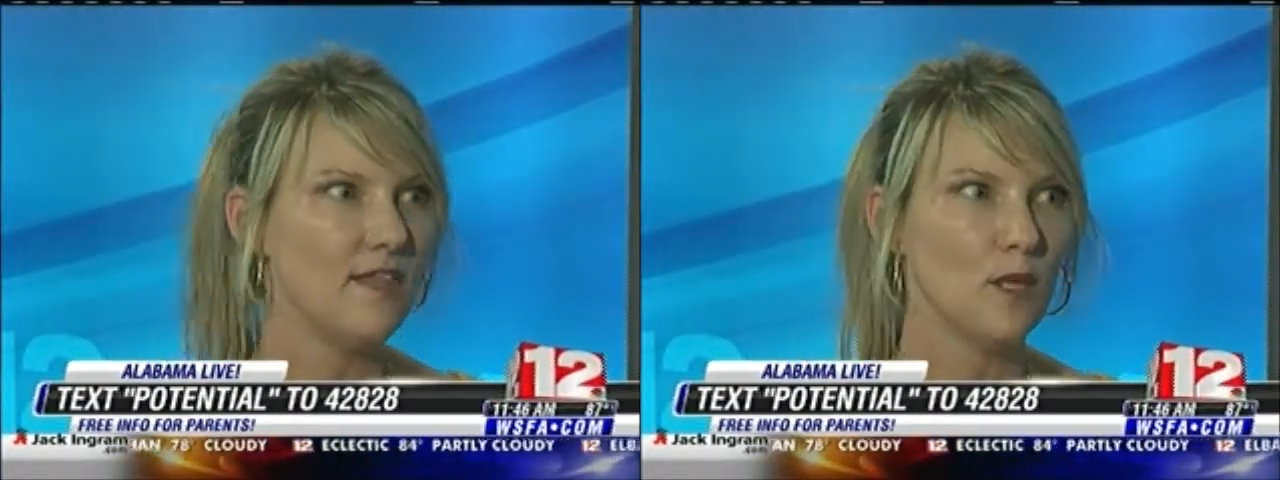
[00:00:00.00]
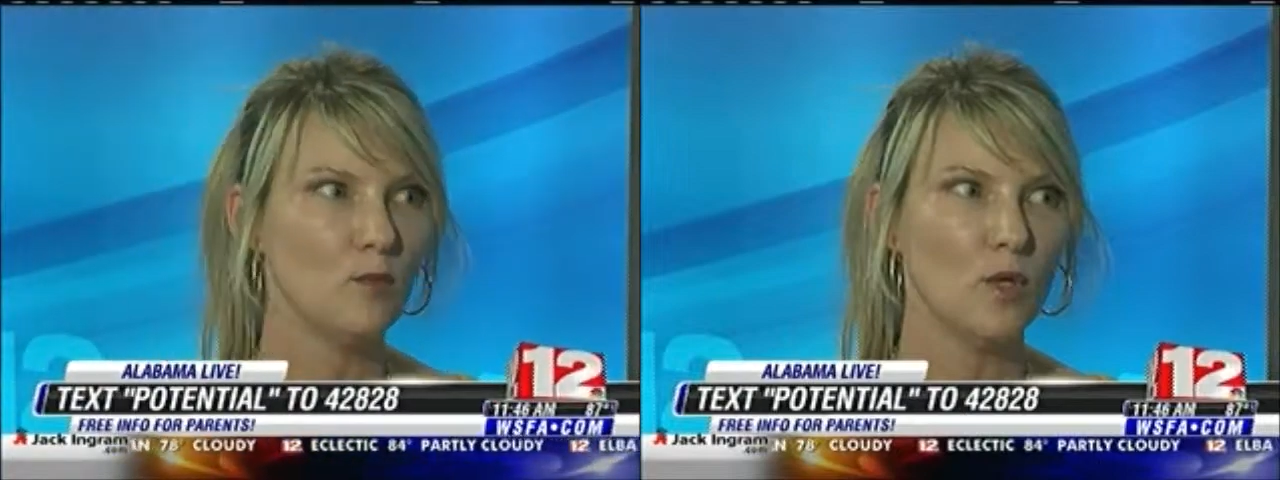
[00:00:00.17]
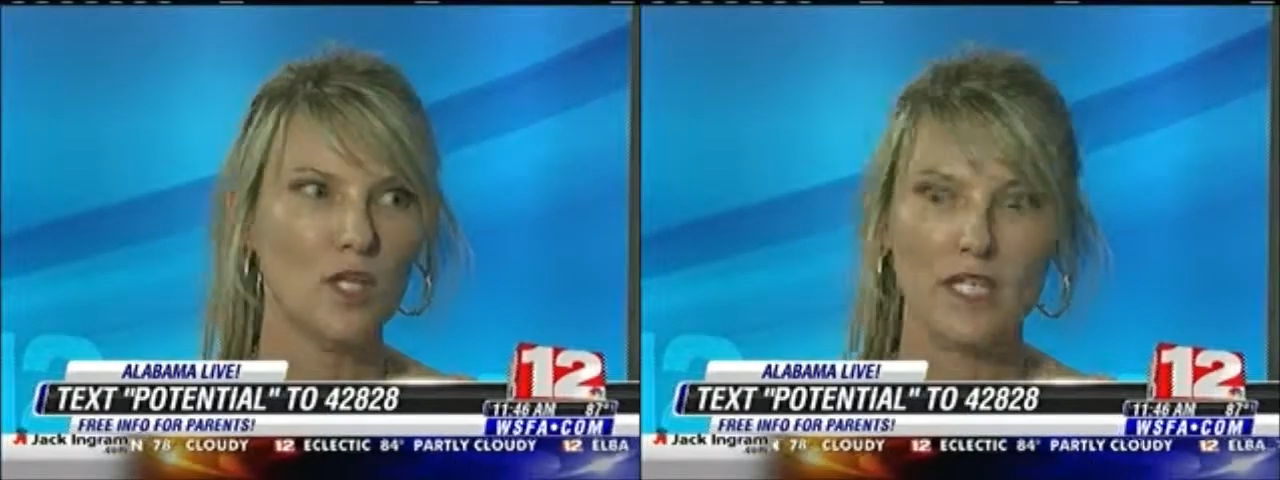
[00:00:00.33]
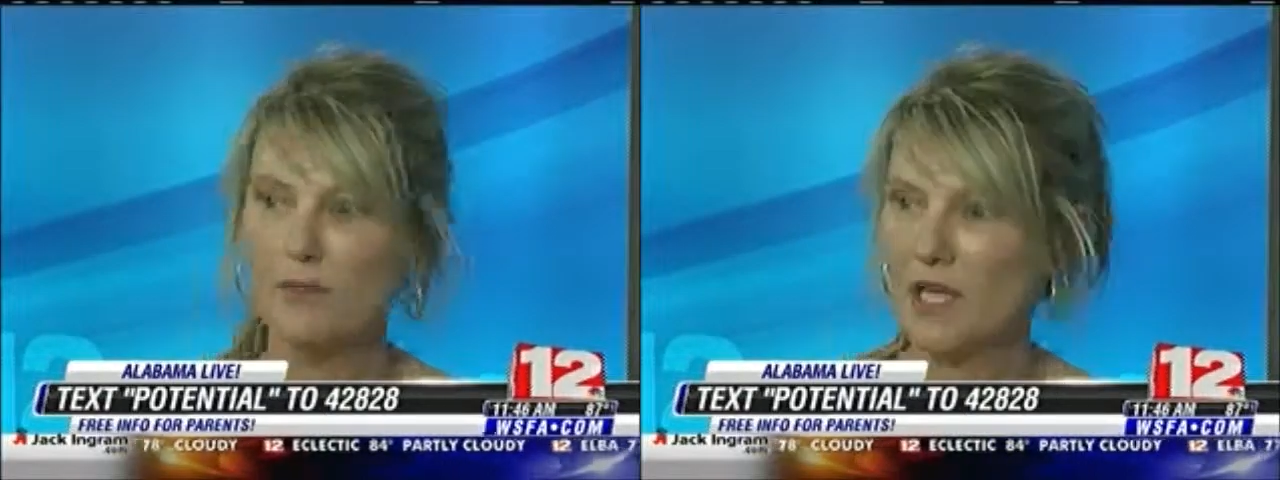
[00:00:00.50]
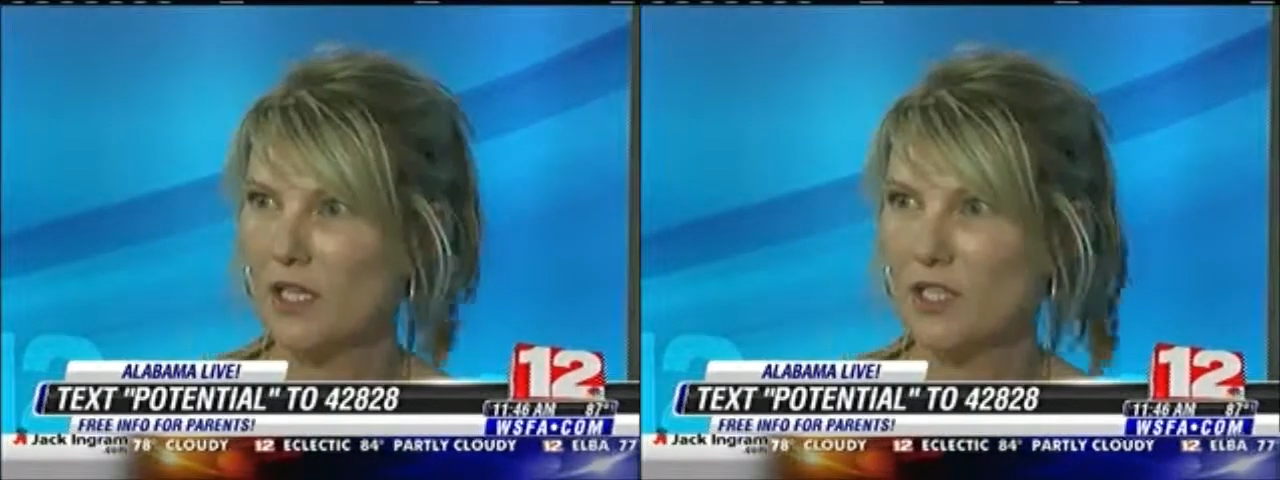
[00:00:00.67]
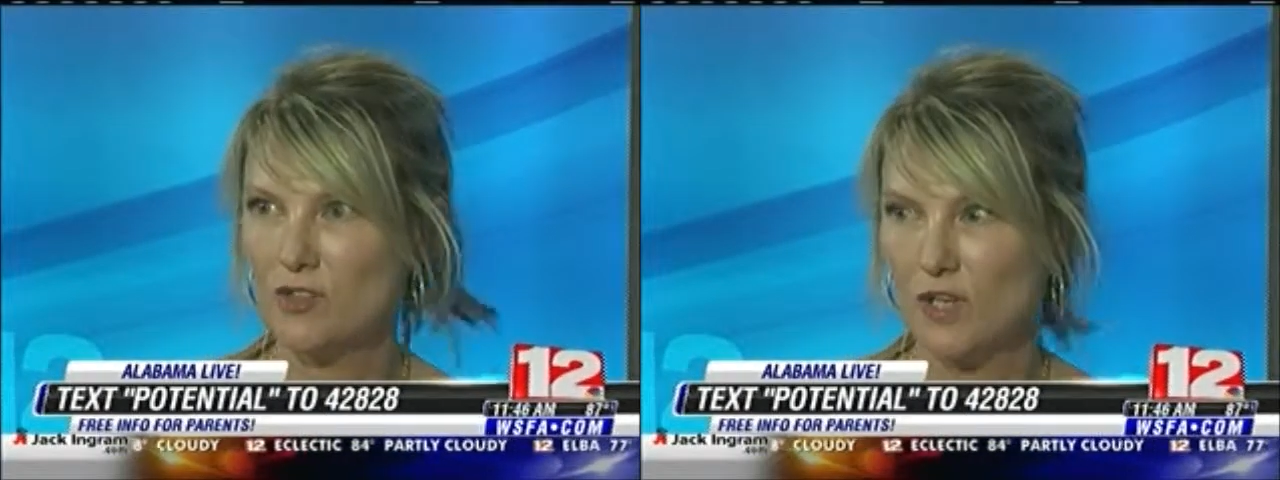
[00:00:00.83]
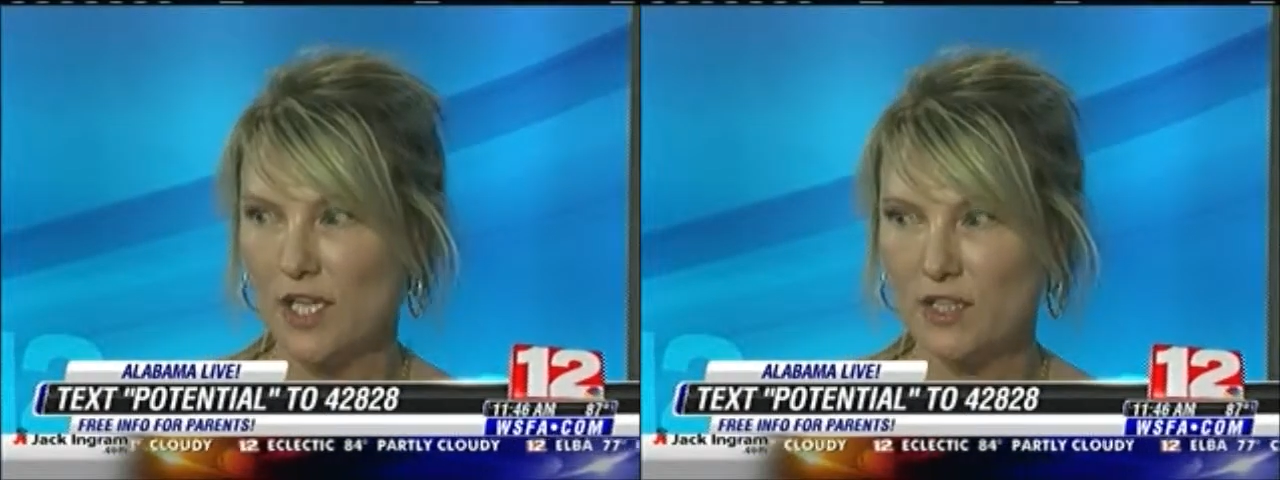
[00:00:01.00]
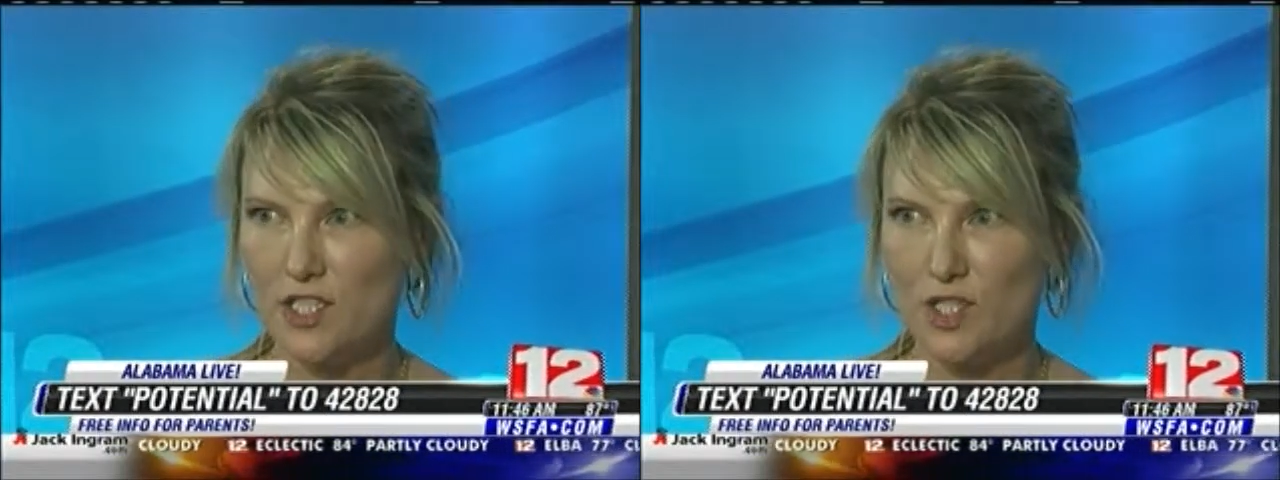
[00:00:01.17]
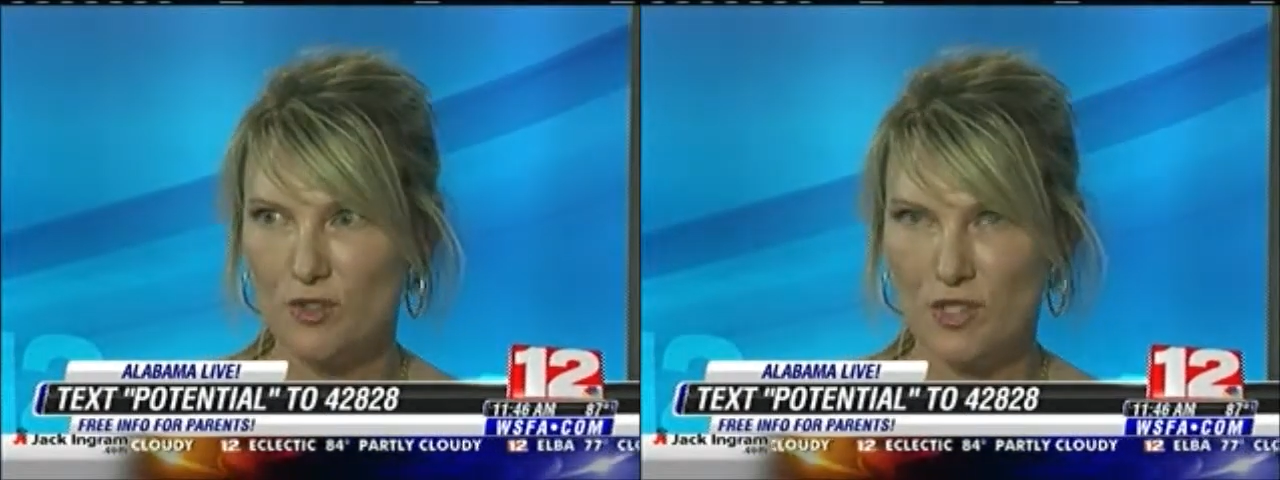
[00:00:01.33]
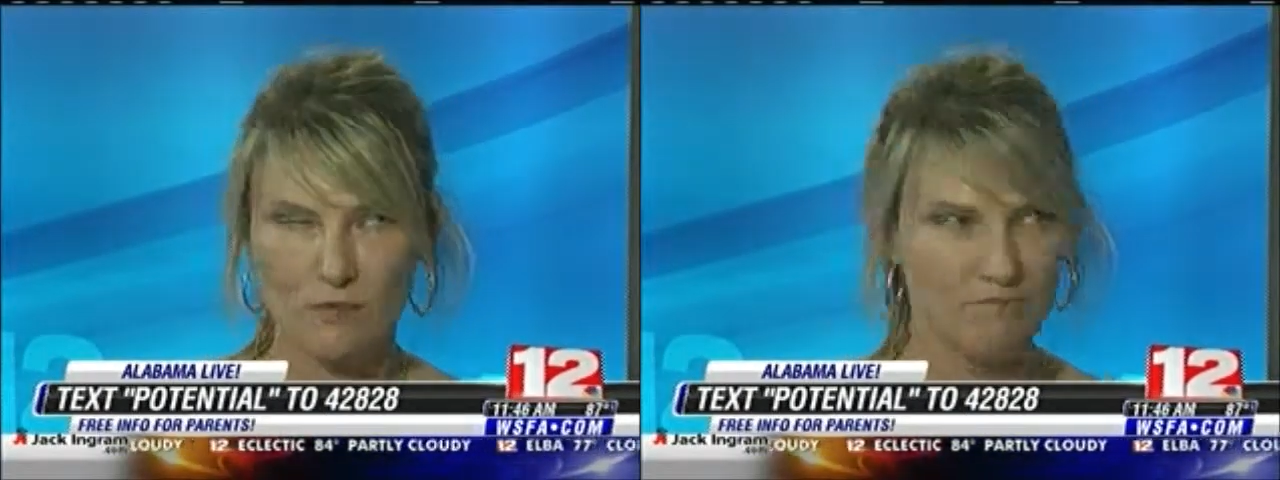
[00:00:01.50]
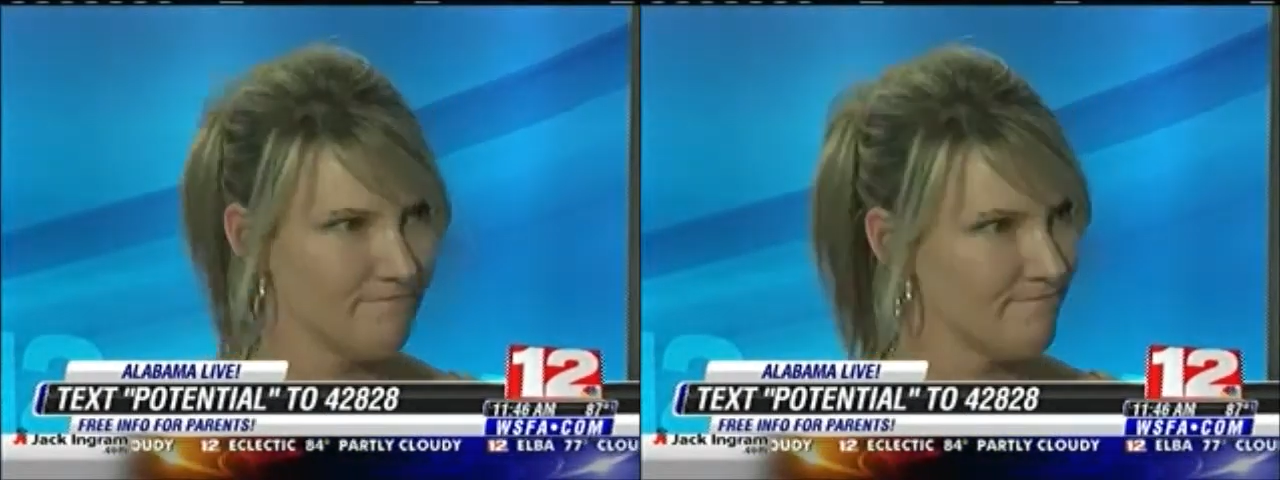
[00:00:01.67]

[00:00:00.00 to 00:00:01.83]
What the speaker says: and then we'll email it directly to you.